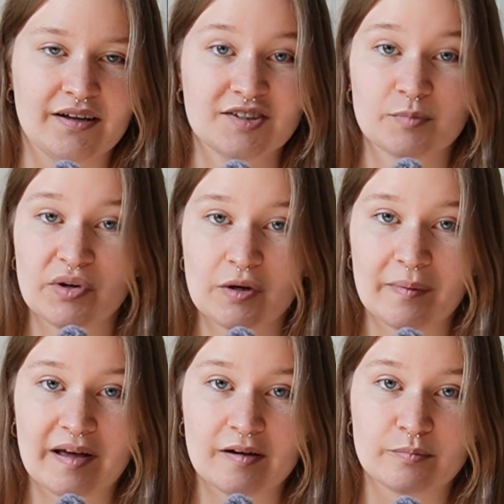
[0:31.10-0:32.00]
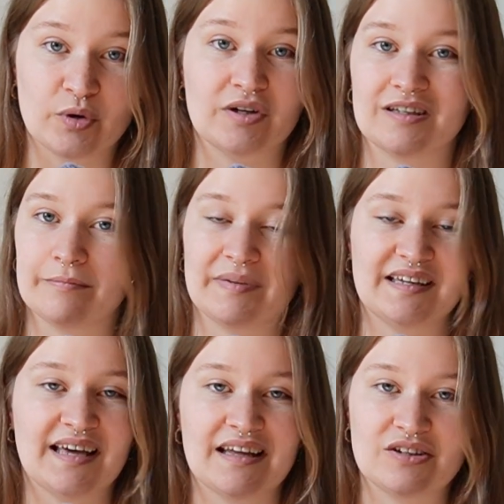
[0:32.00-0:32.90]
spoke about, broken up by
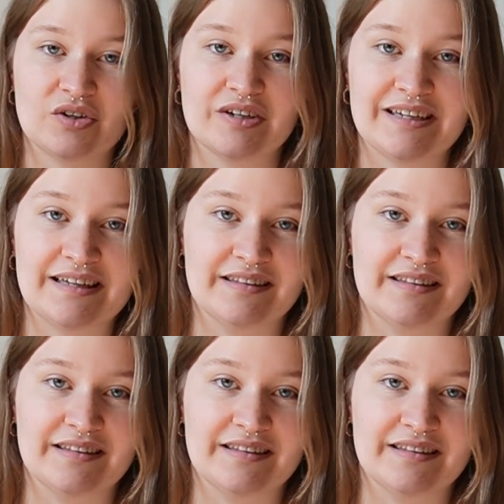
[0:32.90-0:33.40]
category,